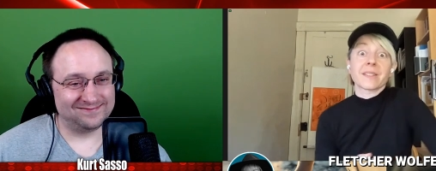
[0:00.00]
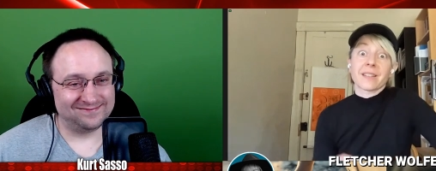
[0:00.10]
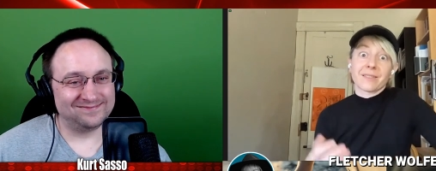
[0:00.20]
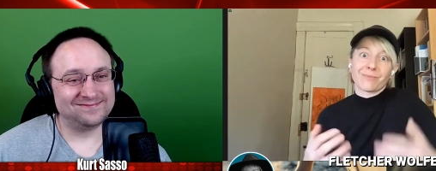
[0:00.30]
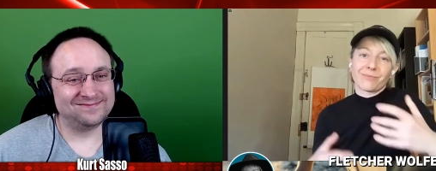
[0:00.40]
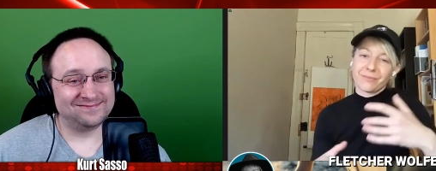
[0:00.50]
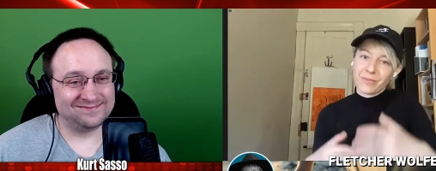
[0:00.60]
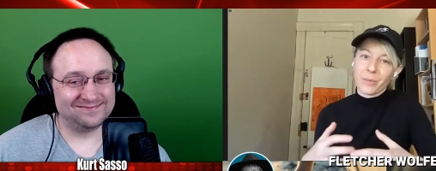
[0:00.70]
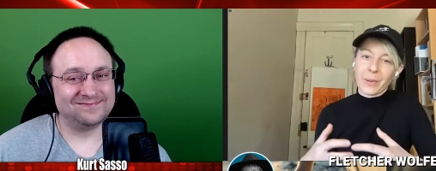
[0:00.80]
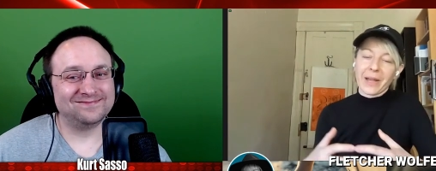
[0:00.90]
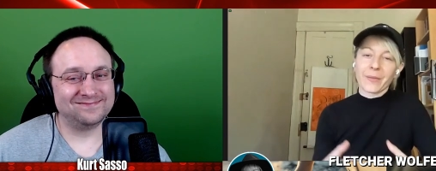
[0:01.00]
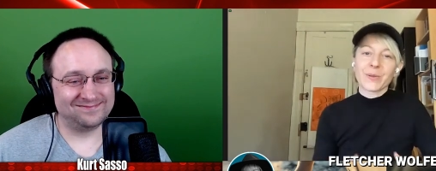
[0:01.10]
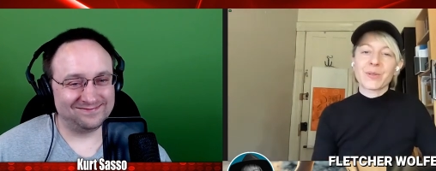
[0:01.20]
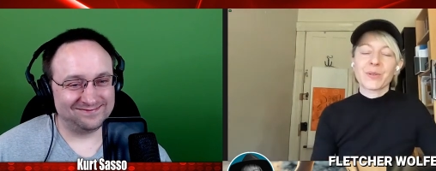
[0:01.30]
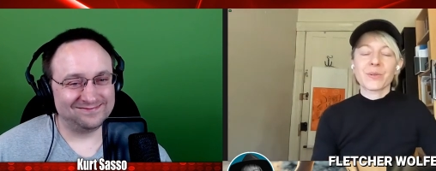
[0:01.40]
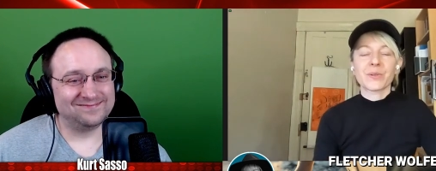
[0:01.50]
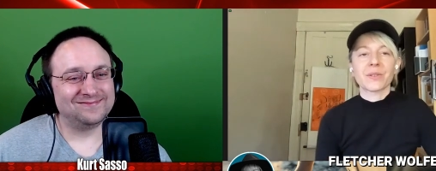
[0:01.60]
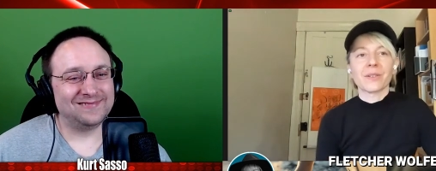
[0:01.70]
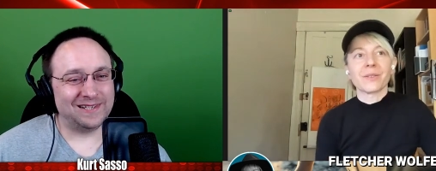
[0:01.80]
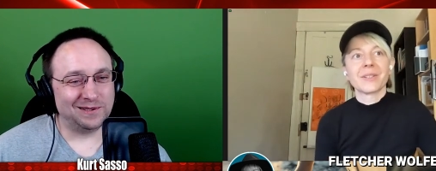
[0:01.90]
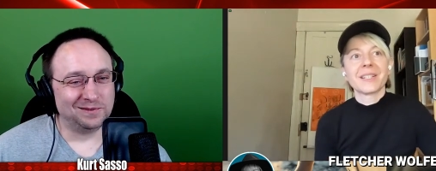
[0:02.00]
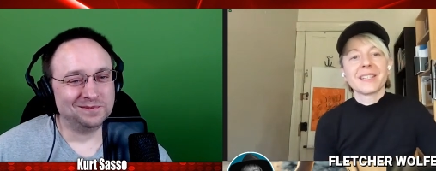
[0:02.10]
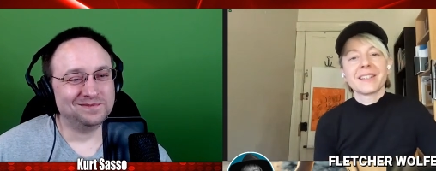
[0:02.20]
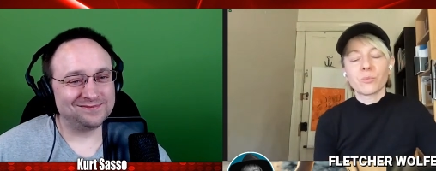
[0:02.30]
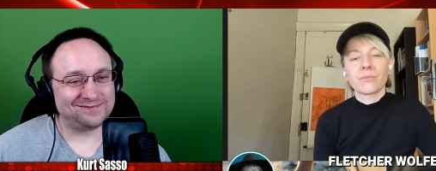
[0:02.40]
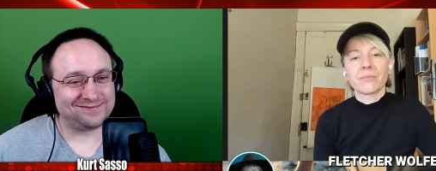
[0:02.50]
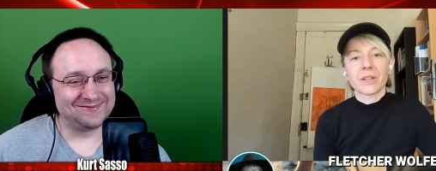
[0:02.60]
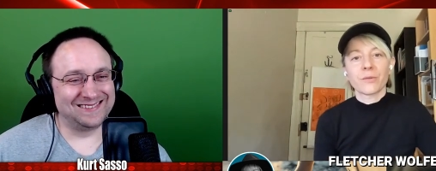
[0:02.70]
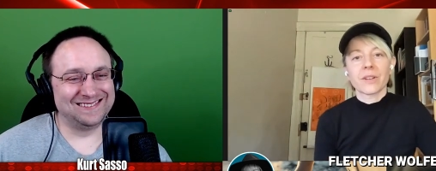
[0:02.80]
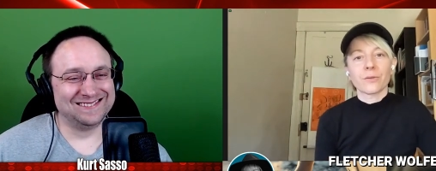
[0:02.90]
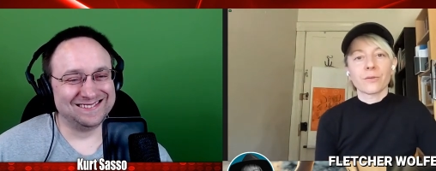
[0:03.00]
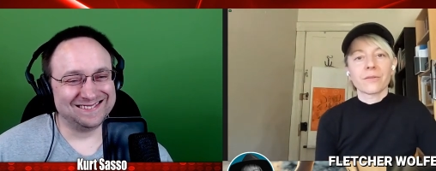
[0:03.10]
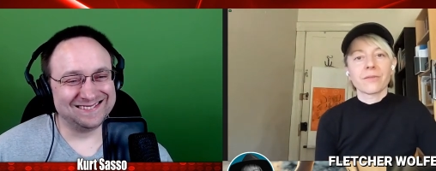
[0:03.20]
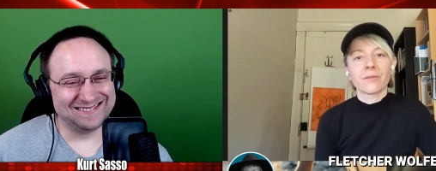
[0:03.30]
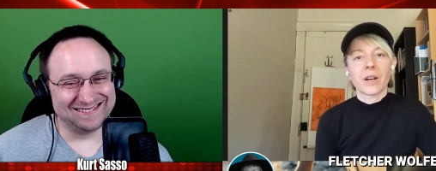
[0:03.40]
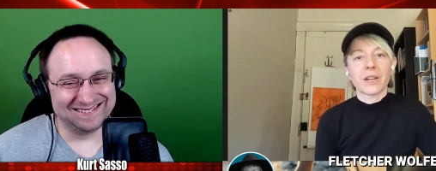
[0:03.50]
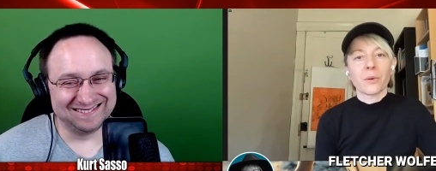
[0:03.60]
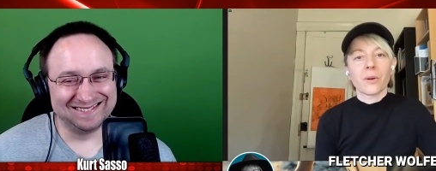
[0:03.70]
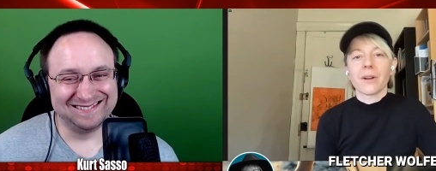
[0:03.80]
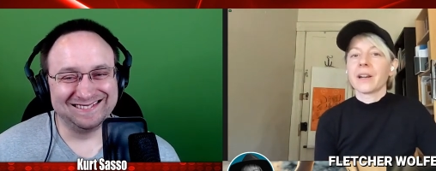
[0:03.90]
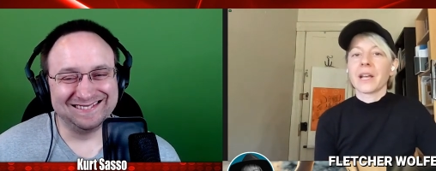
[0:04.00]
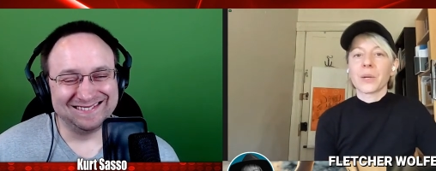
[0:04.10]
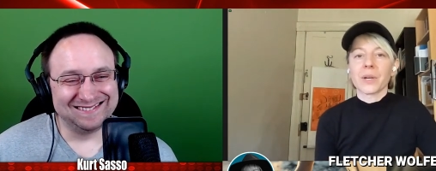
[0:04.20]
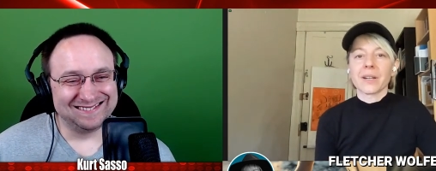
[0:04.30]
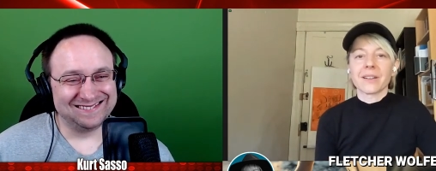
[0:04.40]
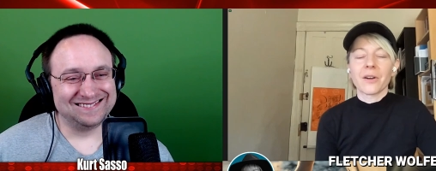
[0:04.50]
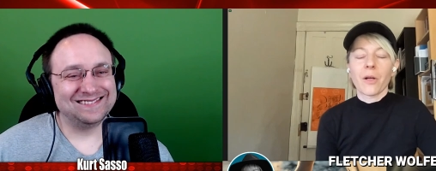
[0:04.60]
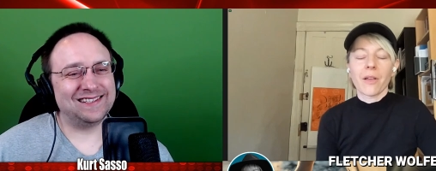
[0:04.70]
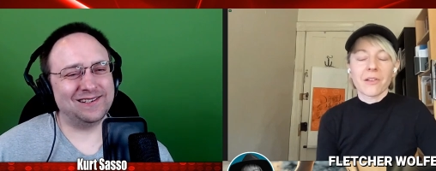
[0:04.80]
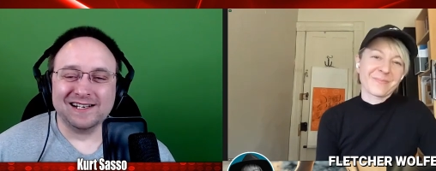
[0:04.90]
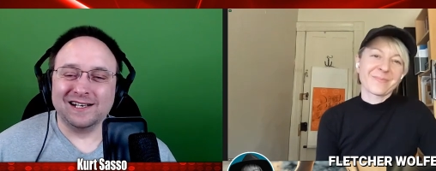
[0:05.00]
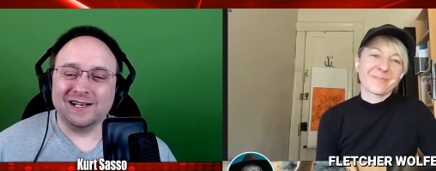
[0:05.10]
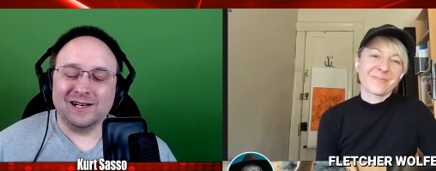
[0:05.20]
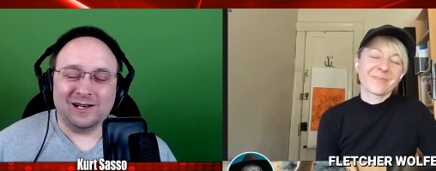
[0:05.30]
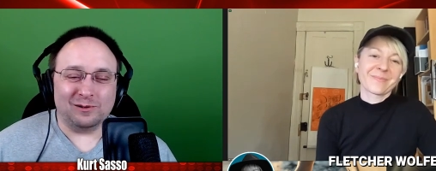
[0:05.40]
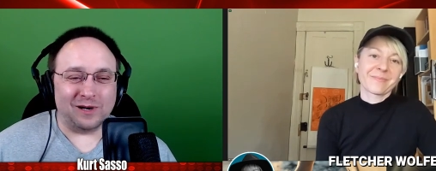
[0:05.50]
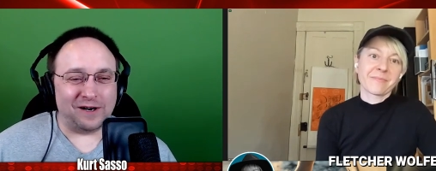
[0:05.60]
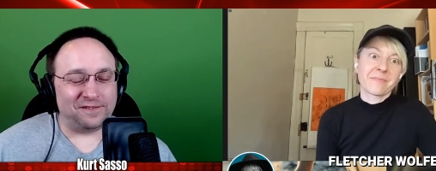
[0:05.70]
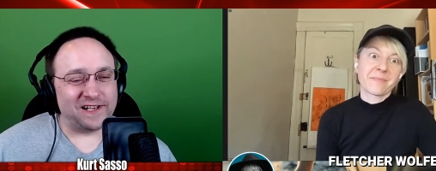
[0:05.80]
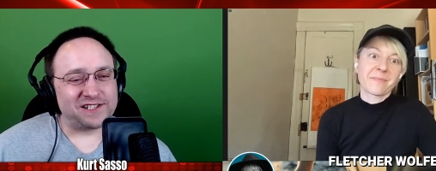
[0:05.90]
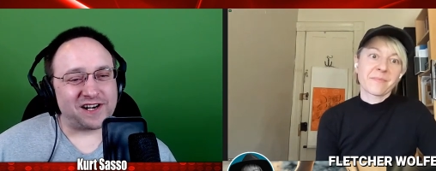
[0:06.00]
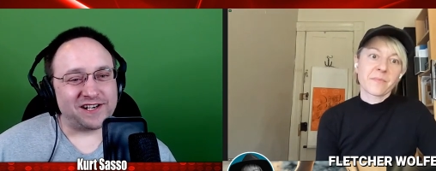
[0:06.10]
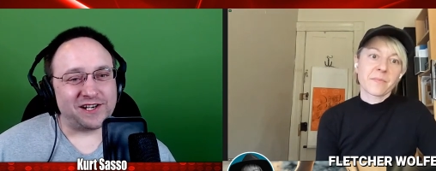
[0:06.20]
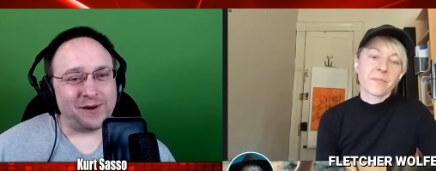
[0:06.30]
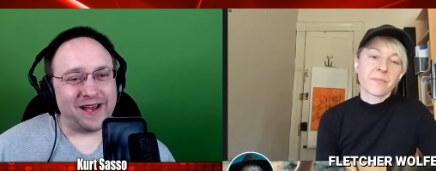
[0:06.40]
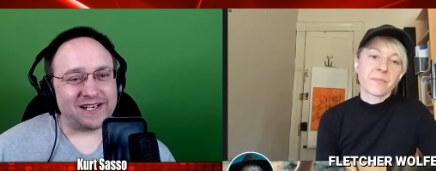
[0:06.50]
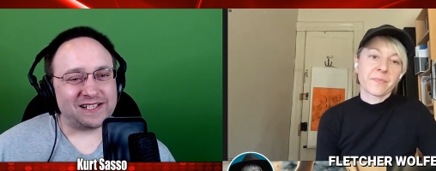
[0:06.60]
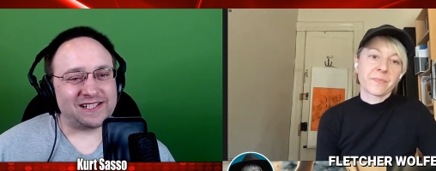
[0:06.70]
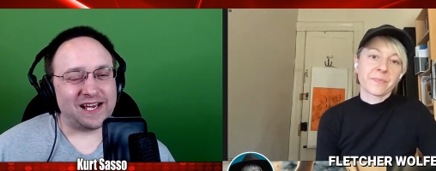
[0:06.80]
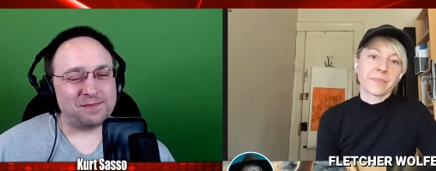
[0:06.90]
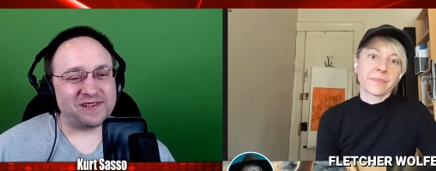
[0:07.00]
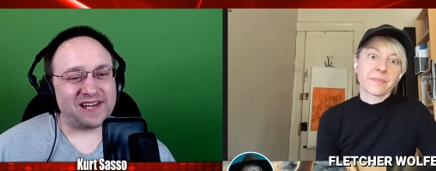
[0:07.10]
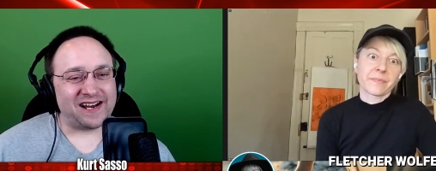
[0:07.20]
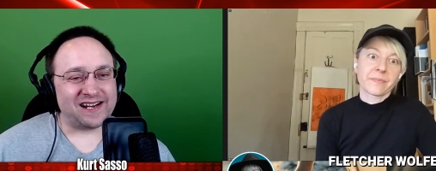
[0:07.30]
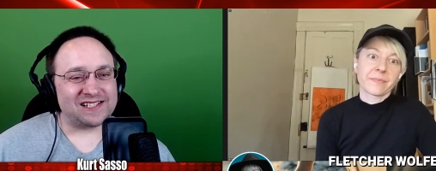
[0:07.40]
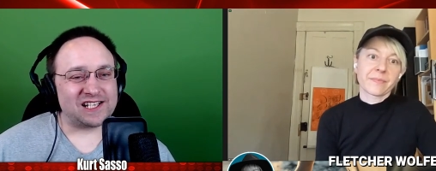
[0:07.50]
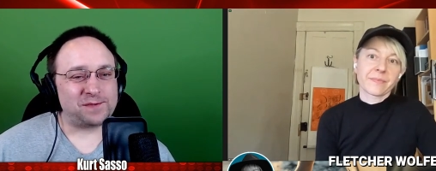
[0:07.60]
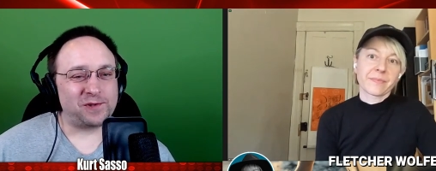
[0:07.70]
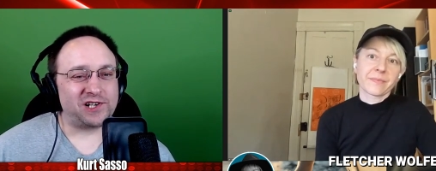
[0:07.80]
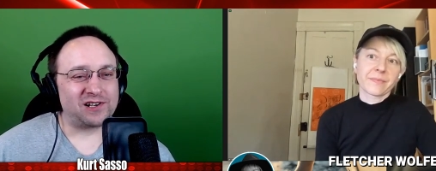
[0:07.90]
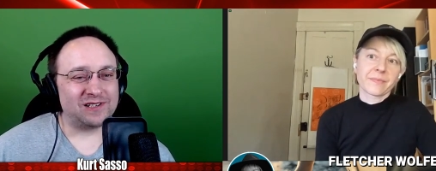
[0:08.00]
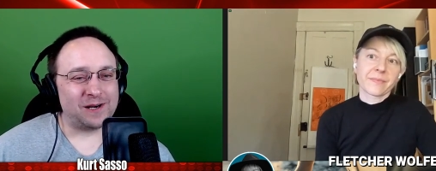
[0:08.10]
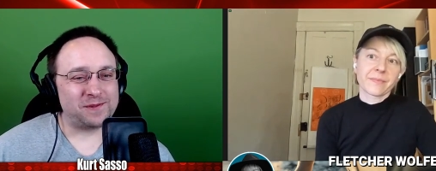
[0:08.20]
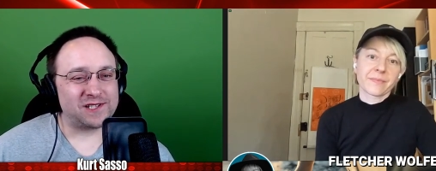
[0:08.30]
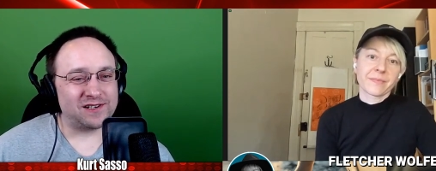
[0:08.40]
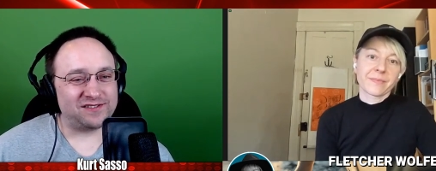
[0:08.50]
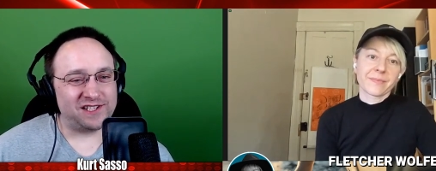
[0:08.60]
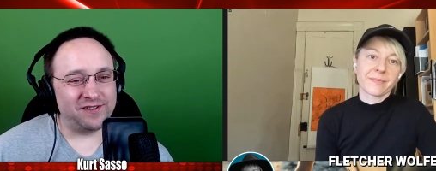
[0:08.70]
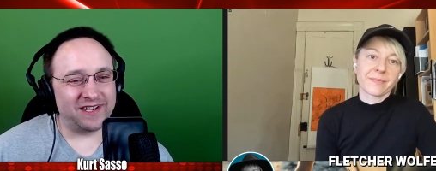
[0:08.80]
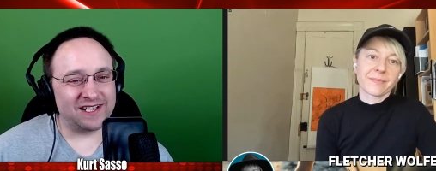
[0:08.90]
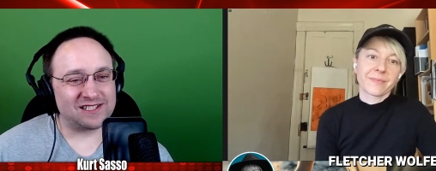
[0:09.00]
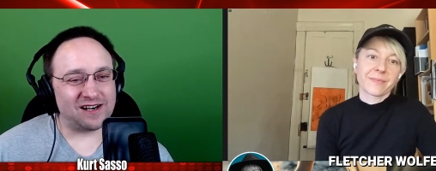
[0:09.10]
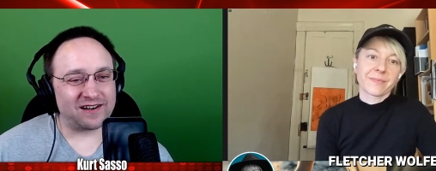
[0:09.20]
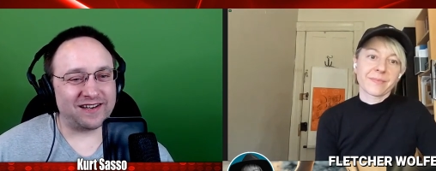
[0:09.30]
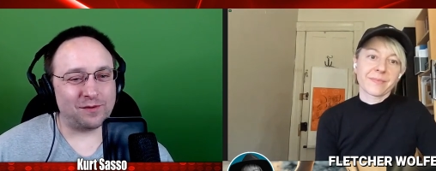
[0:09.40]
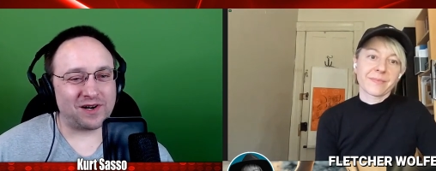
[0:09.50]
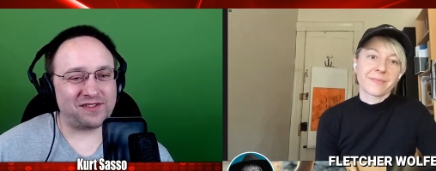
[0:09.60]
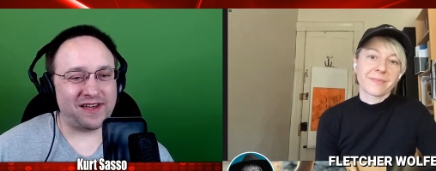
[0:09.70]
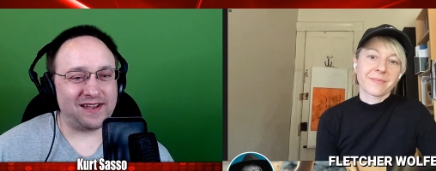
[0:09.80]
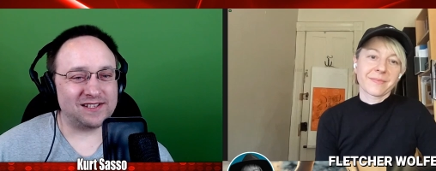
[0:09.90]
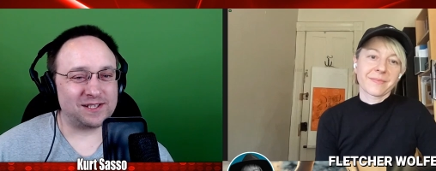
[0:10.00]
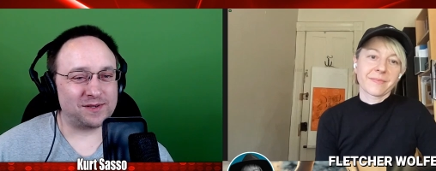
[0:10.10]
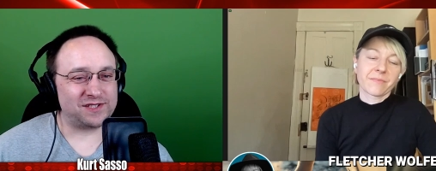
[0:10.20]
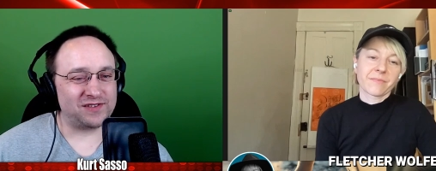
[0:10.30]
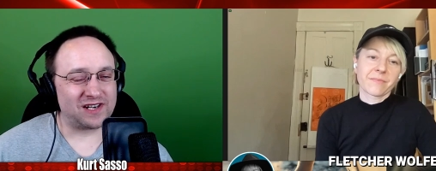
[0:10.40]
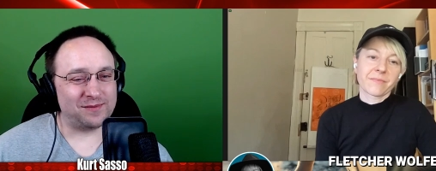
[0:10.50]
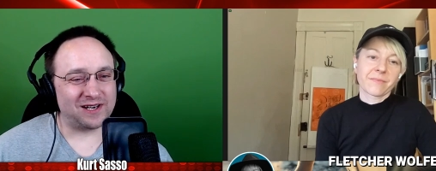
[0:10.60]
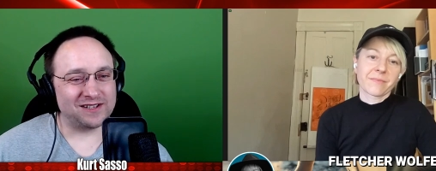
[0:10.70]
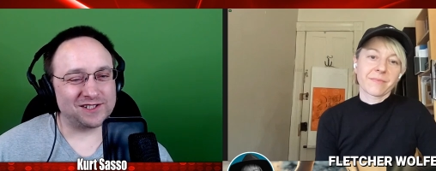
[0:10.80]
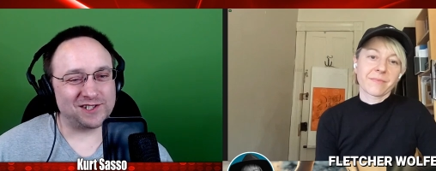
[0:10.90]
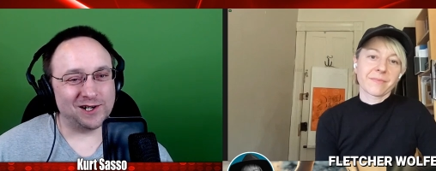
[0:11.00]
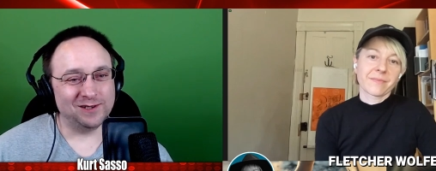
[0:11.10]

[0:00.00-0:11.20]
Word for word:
Speaker 1: they combine those two. So big fan of Rocky Horror and Hedwig and all that.
Speaker 2: Well, Fletcher, I do hate to say it, but that ends this particular episode of Two Geeks Talking. I want to thank you so much for coming on the show.